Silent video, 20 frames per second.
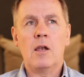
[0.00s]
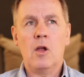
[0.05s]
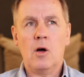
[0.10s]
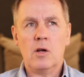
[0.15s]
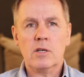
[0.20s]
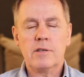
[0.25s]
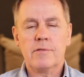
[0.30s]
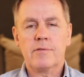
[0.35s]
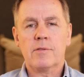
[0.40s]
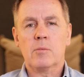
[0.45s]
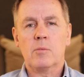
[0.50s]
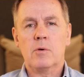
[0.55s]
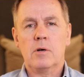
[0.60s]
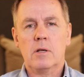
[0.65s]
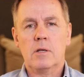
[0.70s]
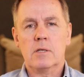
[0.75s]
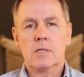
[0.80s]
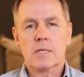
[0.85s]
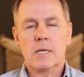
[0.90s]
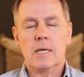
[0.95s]
lot of the
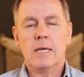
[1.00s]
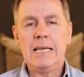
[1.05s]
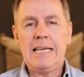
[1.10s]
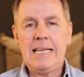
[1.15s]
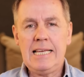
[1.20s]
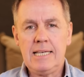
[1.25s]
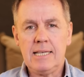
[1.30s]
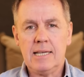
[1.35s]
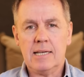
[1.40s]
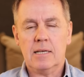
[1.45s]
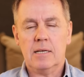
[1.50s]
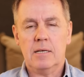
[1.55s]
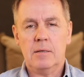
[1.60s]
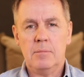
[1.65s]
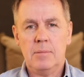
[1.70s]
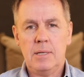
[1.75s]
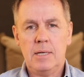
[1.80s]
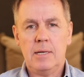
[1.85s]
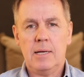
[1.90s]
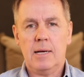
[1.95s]
world's leading
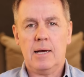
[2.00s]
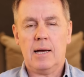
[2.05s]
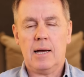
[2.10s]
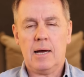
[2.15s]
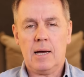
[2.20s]
media